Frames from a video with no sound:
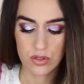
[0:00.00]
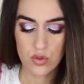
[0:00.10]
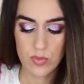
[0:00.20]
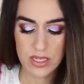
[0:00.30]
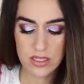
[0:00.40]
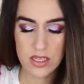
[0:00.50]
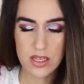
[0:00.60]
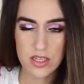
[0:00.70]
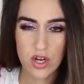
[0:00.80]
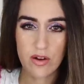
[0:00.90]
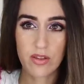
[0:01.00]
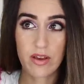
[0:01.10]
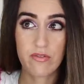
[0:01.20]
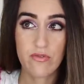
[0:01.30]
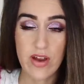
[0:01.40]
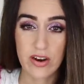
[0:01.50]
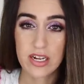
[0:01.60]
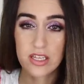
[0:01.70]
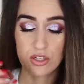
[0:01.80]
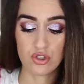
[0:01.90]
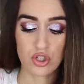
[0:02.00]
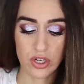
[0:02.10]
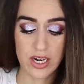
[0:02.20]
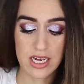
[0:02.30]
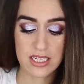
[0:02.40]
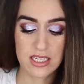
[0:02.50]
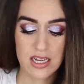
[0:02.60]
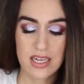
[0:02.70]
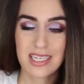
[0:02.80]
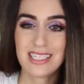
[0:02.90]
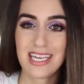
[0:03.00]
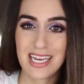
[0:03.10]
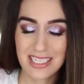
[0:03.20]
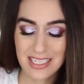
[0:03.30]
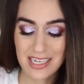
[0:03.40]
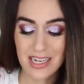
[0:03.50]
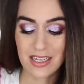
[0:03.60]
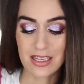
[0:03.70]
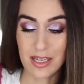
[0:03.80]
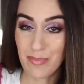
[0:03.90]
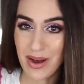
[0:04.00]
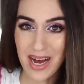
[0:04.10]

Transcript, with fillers: So basically these are like very luxurious tinted lip